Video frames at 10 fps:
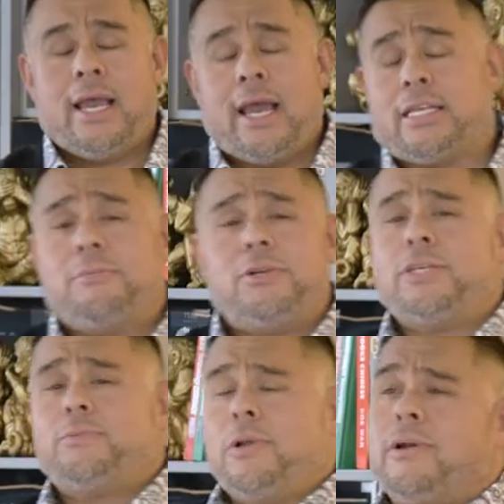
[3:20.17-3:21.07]
As much
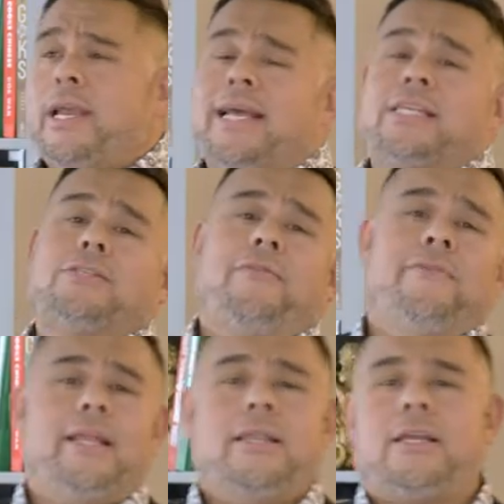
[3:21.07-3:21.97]
as we're looking at
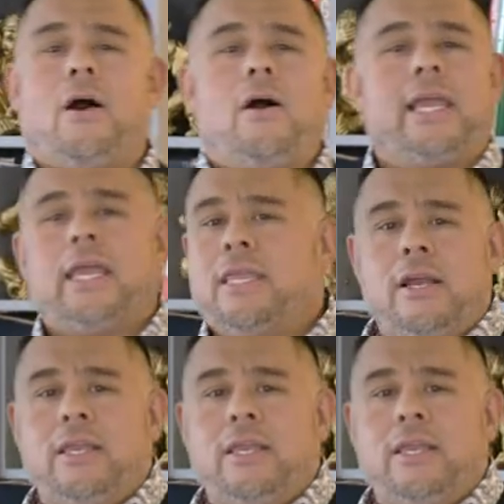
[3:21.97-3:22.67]
softening the garlic and the